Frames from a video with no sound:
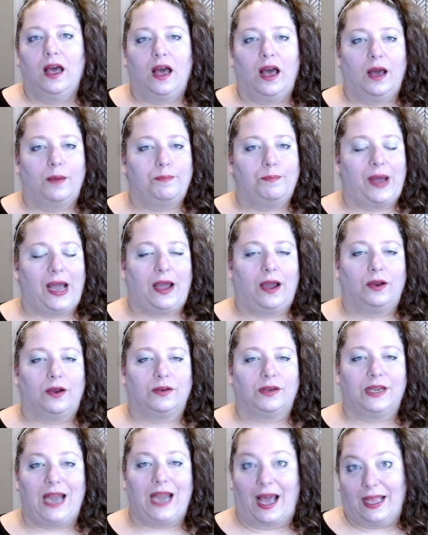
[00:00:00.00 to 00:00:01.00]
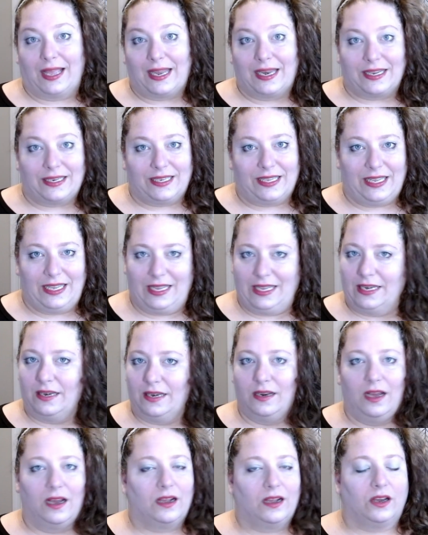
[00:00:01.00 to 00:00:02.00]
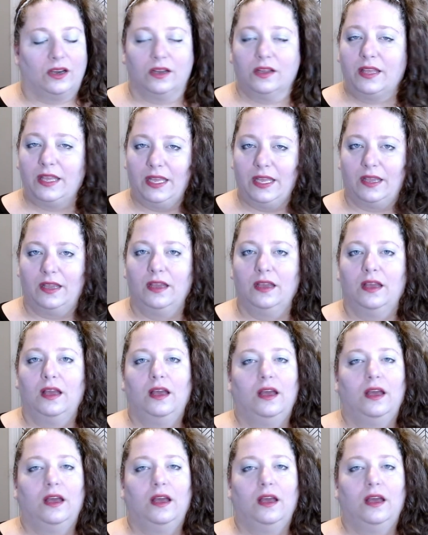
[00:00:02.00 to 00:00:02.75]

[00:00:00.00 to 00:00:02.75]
about not getting to eat a cookie